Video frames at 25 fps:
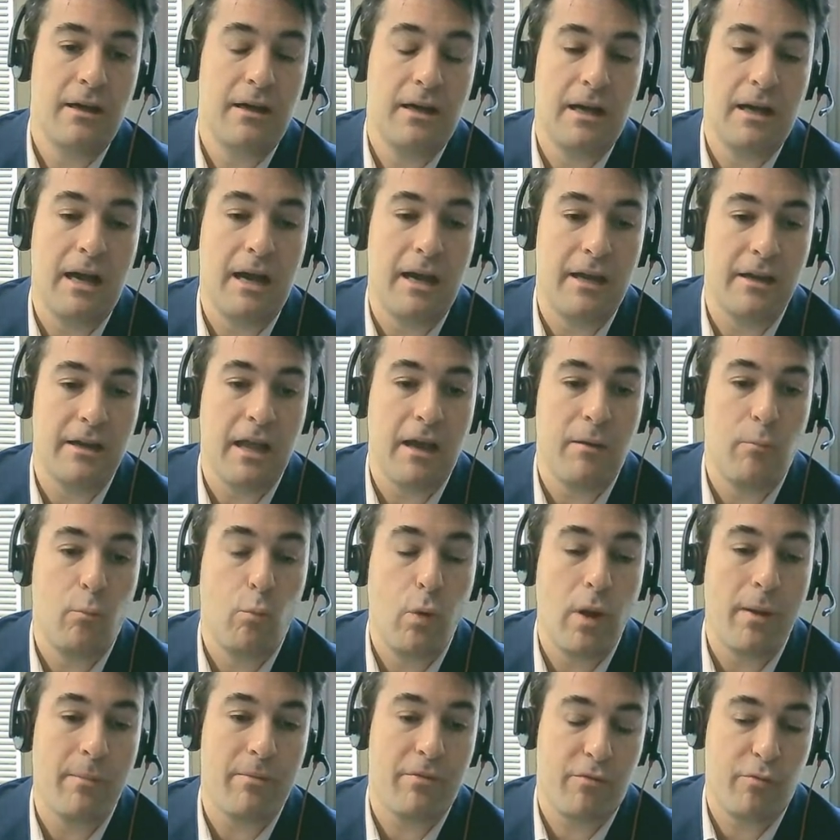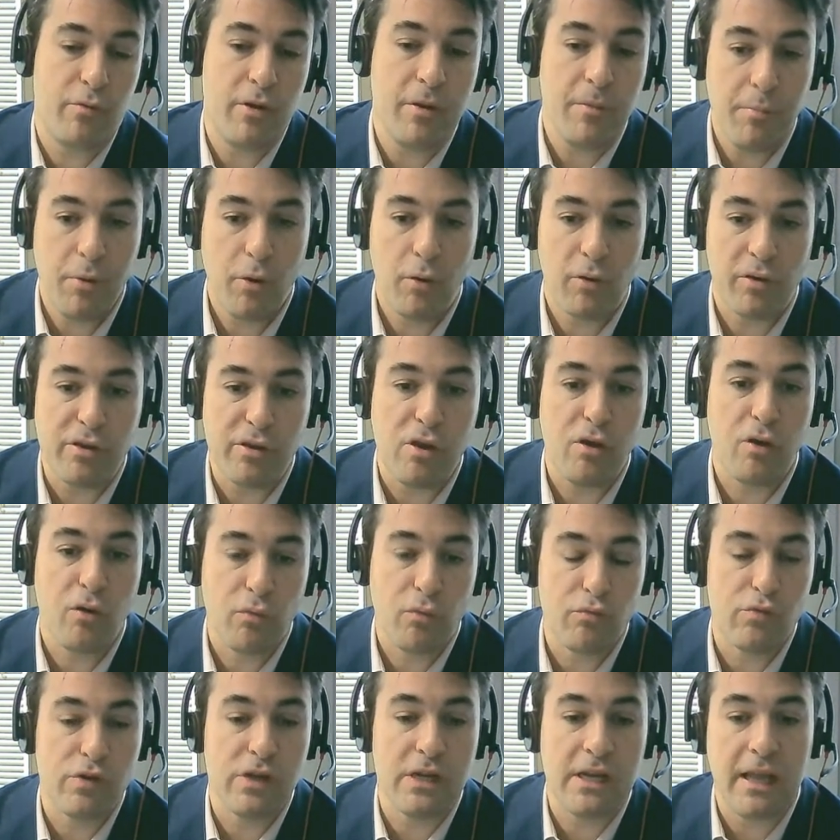and Web
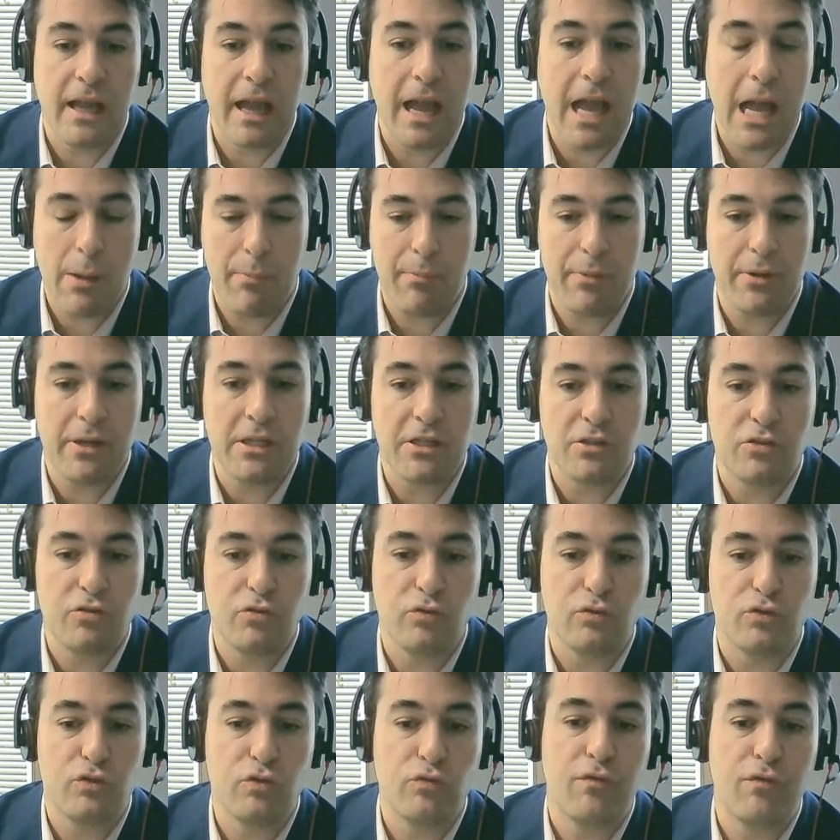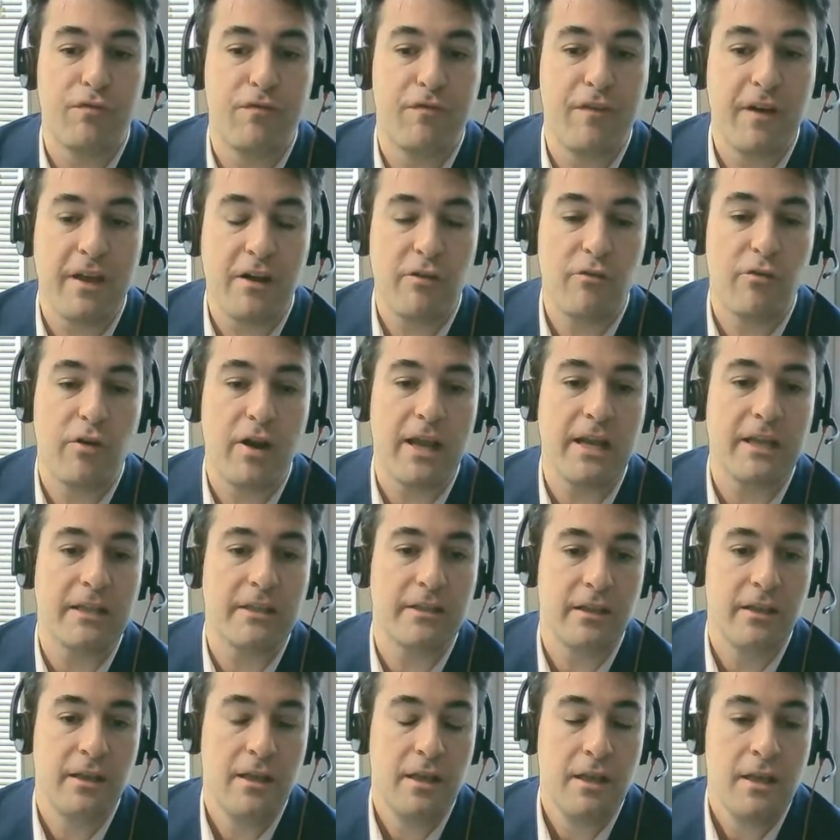3.0 really happening to
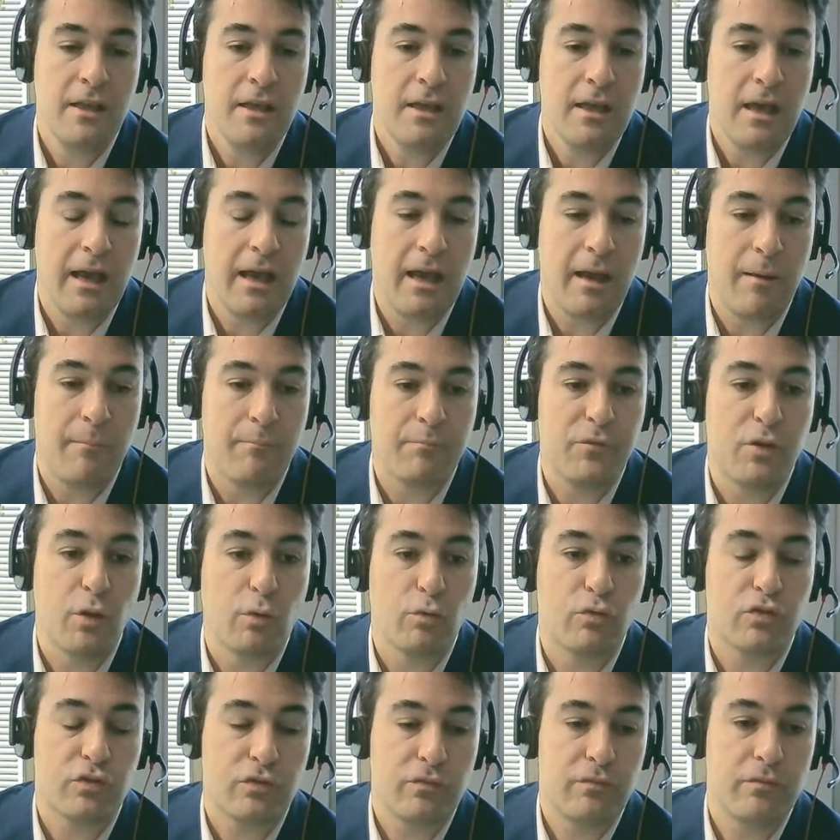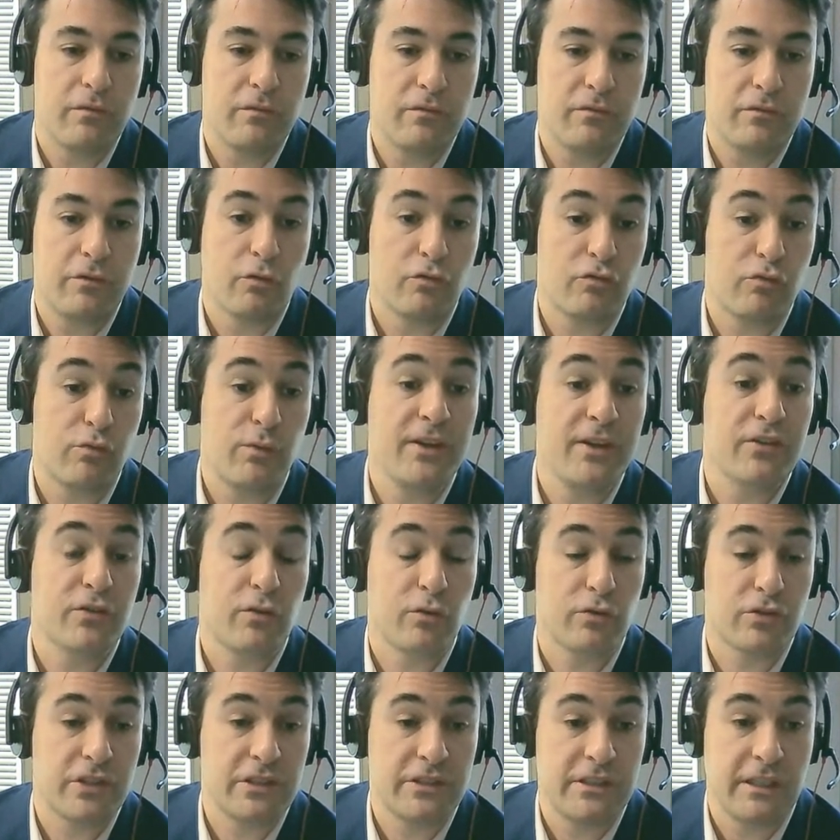federate those
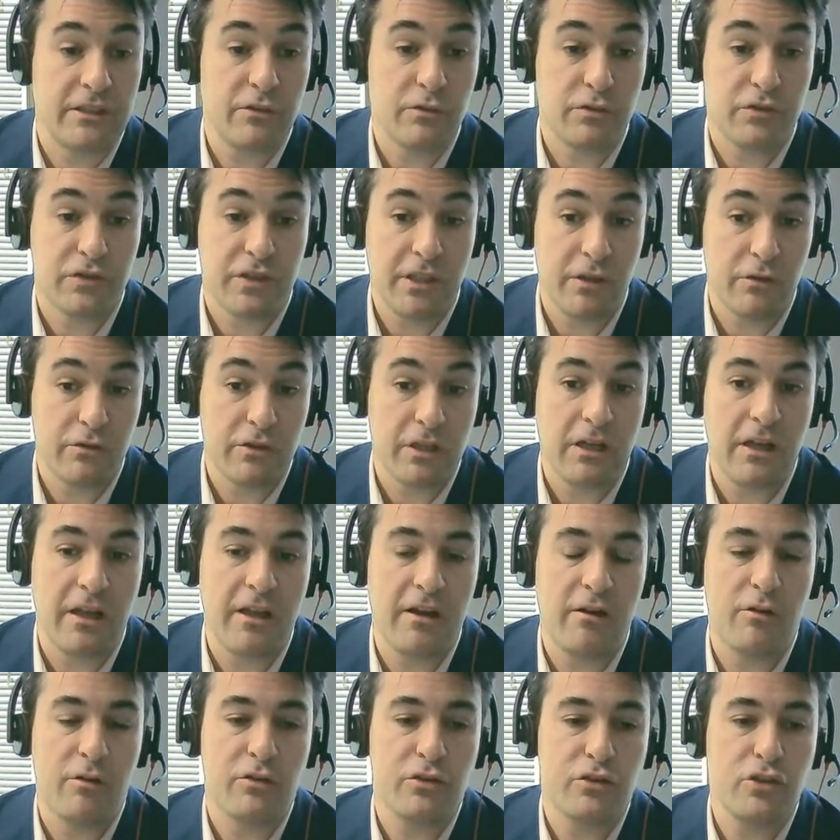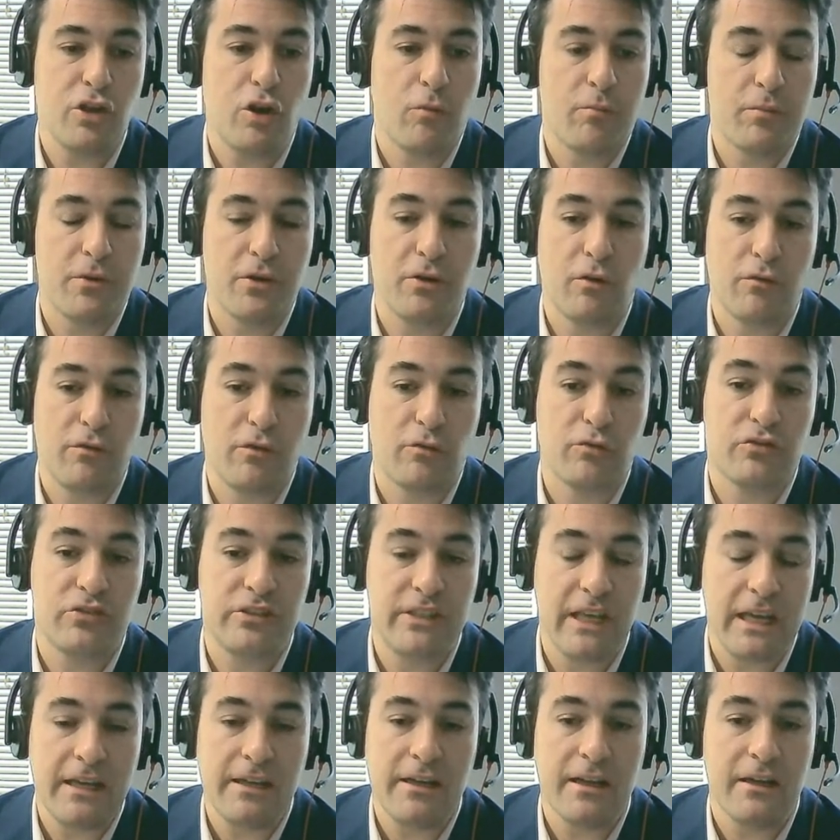resources that you see on the layer on top, you know, those
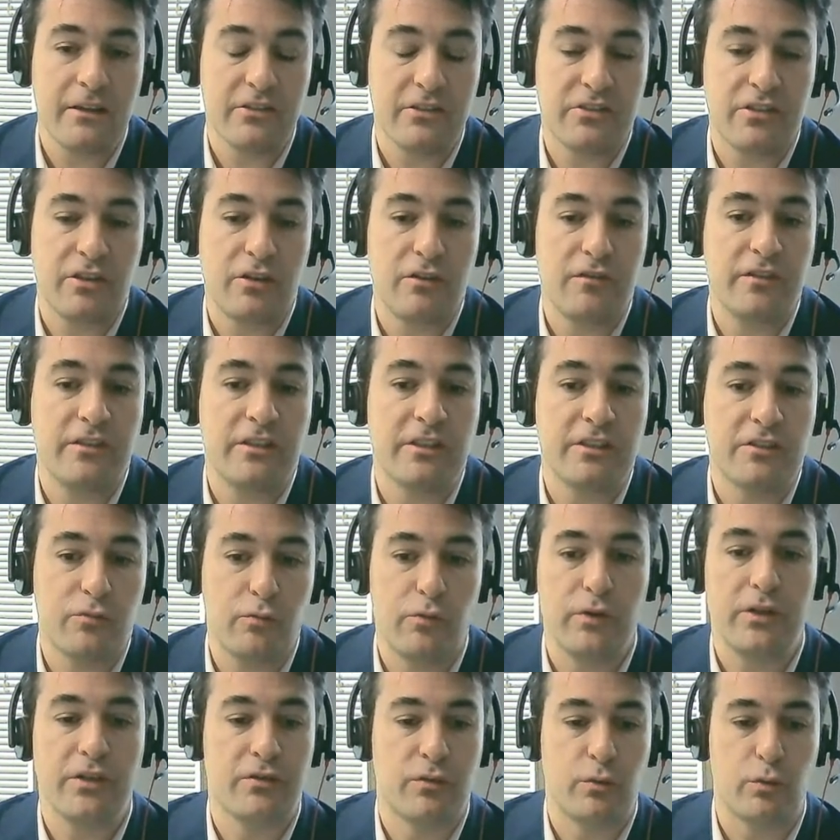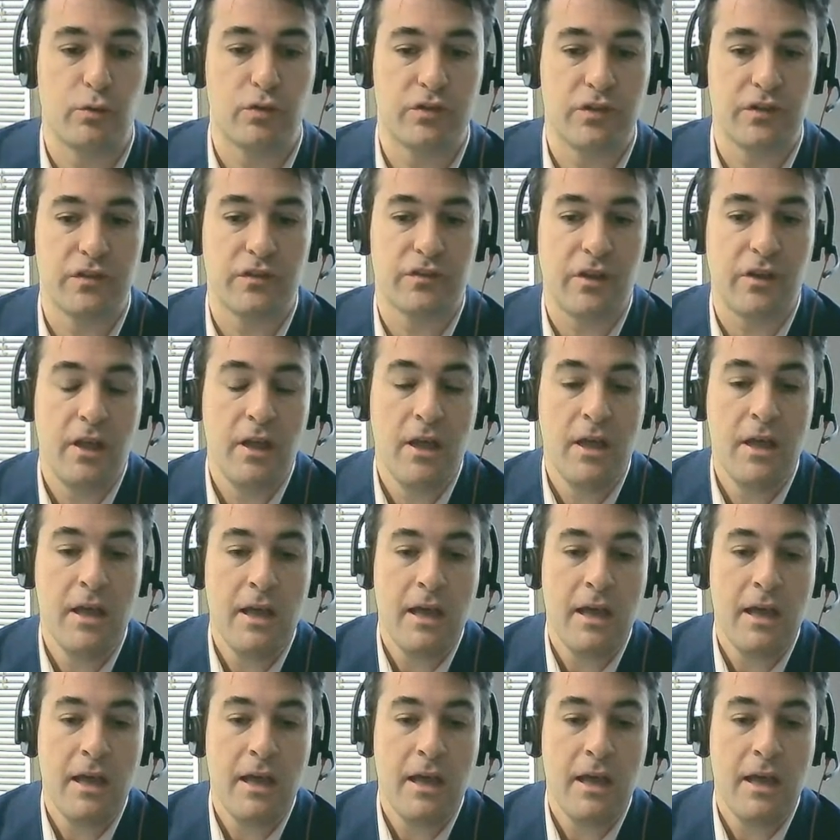data and services resources.